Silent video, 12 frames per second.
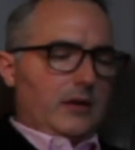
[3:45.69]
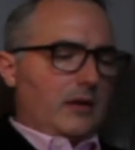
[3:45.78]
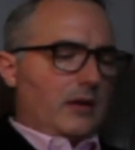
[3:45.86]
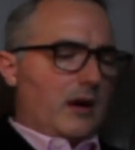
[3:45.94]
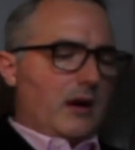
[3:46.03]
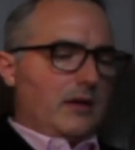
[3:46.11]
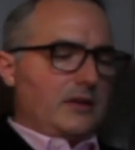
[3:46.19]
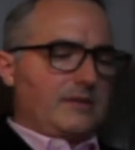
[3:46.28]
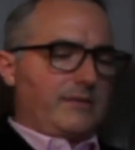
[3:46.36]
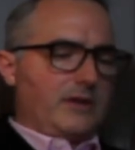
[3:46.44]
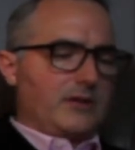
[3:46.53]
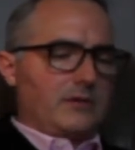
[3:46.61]
Collins'
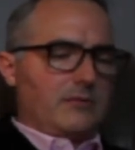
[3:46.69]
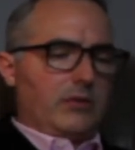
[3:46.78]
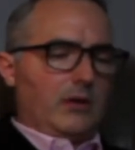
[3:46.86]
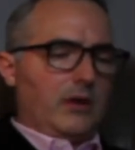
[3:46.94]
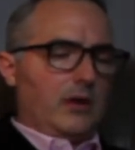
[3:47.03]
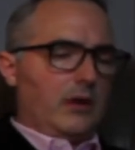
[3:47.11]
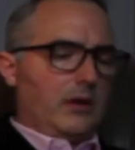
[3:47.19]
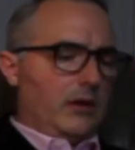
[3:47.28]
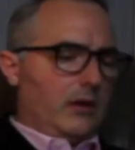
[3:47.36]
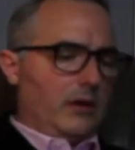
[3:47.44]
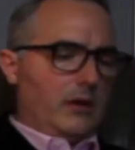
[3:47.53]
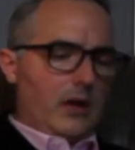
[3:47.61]
vision blurred.
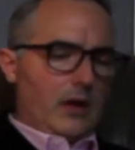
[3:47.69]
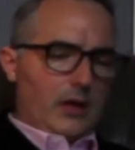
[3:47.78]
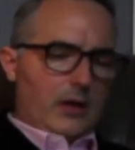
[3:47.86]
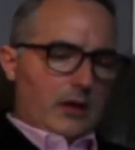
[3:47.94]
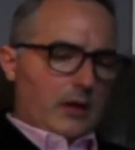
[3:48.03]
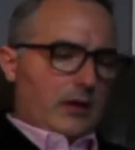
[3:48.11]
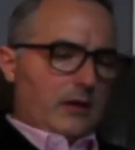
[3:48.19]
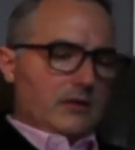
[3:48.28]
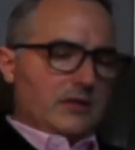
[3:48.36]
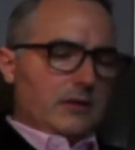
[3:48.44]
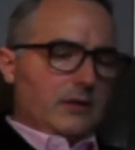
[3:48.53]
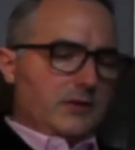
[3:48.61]
He
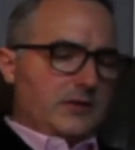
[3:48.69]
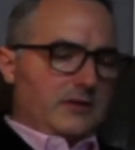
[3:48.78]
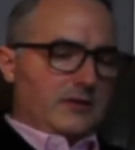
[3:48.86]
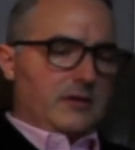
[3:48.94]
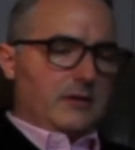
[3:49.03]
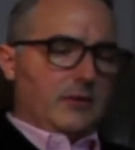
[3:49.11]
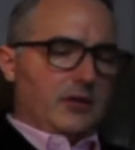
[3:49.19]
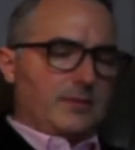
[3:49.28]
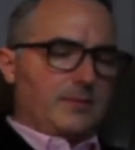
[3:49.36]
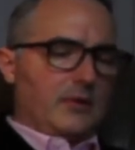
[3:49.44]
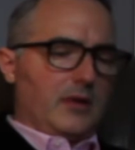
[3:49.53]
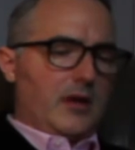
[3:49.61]
was losing too
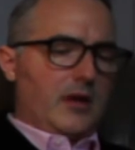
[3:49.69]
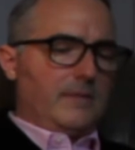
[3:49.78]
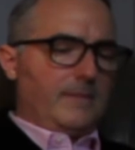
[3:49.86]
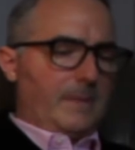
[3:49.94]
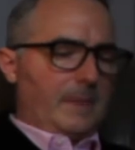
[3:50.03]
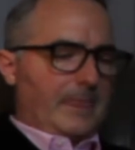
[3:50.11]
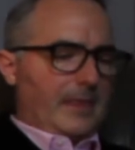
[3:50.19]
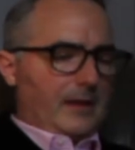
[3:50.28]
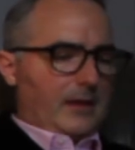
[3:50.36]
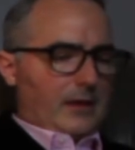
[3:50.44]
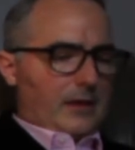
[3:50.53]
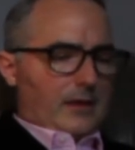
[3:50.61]
much blood.
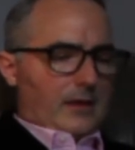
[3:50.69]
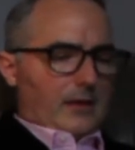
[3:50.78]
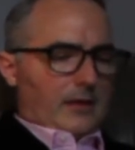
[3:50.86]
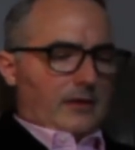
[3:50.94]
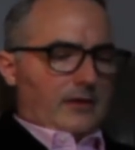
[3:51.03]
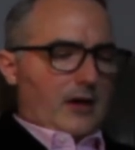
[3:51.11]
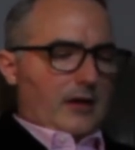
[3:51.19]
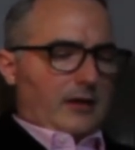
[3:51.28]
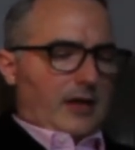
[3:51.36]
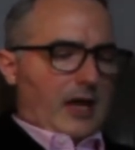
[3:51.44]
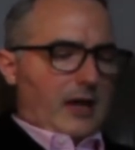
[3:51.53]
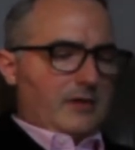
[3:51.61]
The thought
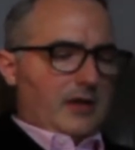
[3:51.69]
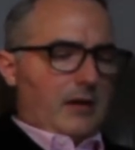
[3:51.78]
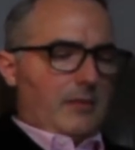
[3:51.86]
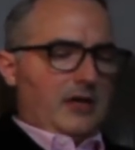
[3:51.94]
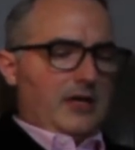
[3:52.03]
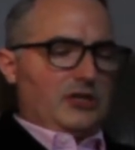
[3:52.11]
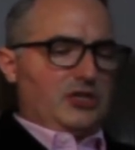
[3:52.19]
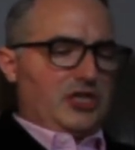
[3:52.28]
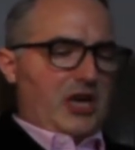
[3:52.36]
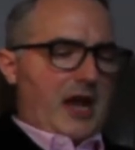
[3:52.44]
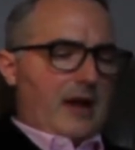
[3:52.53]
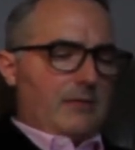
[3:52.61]
came to him, and he
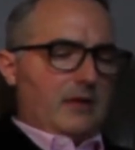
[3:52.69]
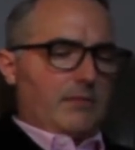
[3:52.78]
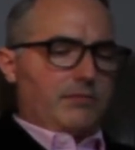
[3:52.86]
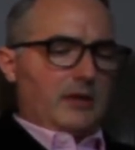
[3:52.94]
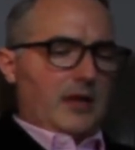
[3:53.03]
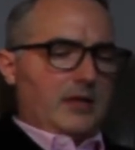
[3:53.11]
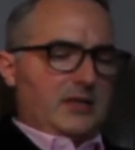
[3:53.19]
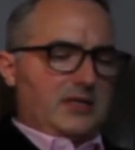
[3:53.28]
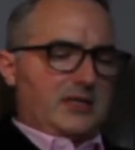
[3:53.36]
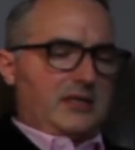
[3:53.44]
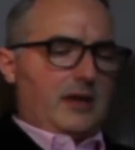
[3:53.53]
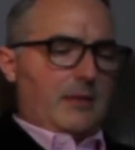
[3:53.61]
jammed the bloody
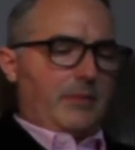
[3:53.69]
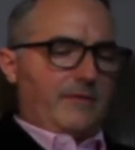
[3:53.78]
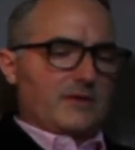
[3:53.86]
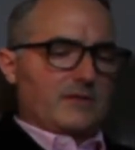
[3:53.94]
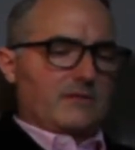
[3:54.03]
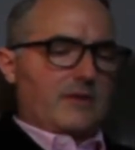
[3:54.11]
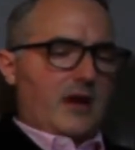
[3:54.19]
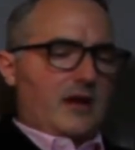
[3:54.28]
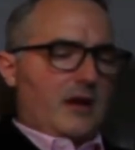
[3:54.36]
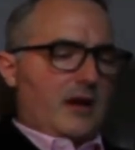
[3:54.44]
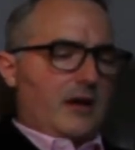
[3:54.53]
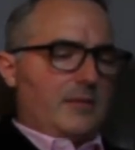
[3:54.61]
stump of his right
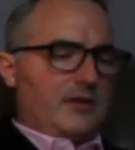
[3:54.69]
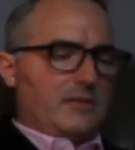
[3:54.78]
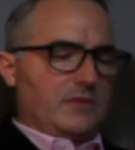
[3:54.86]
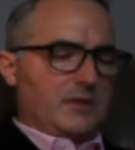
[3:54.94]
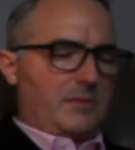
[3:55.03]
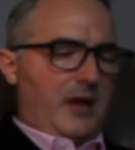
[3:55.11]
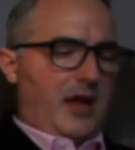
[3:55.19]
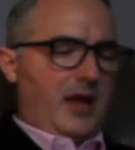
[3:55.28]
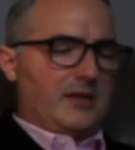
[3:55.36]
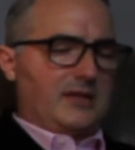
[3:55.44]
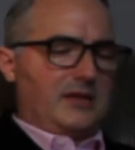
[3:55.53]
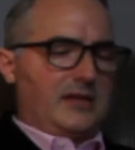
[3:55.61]
arm into his
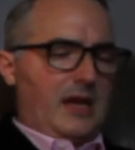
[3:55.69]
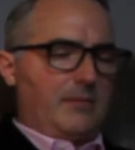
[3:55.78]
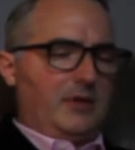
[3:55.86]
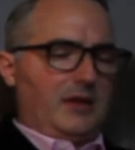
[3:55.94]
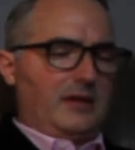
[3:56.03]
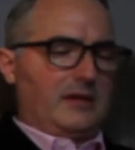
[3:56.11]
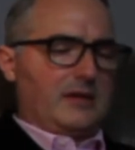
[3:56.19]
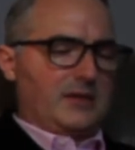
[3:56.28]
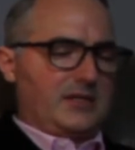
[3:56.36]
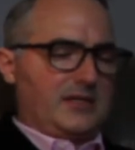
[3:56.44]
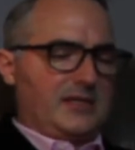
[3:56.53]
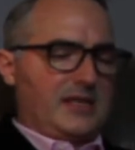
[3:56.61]
pants, attempting to
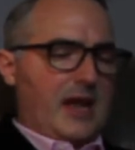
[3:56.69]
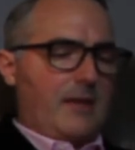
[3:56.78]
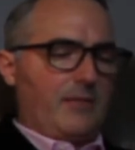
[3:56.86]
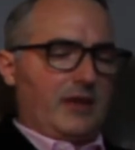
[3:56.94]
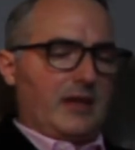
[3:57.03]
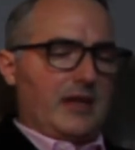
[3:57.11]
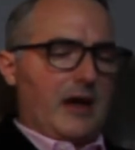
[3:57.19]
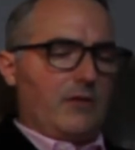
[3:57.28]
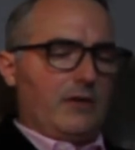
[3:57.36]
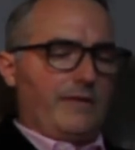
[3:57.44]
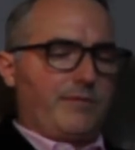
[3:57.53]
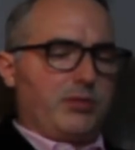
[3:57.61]
stem the
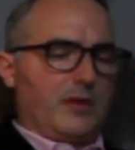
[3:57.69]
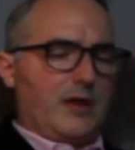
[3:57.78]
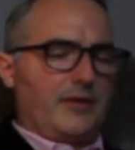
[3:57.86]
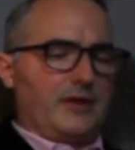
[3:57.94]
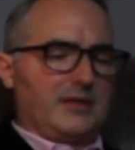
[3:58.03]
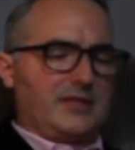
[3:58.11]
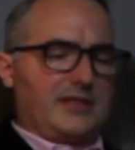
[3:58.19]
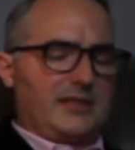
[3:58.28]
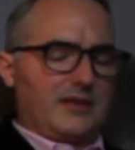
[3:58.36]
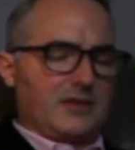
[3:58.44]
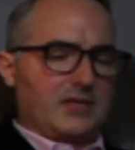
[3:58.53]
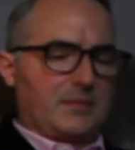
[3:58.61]
gout of blood that
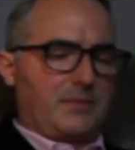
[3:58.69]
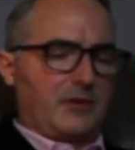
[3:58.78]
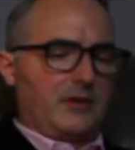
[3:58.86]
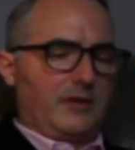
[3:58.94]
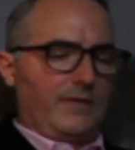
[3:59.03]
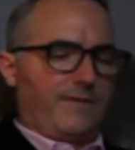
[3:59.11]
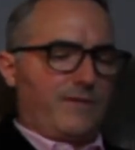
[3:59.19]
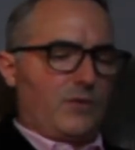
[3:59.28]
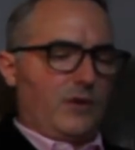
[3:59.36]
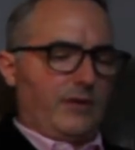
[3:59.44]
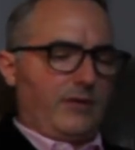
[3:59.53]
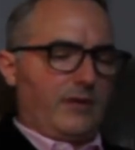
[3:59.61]
still spurted
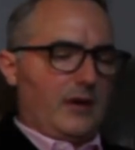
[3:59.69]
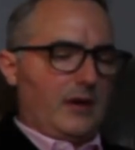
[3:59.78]
forth.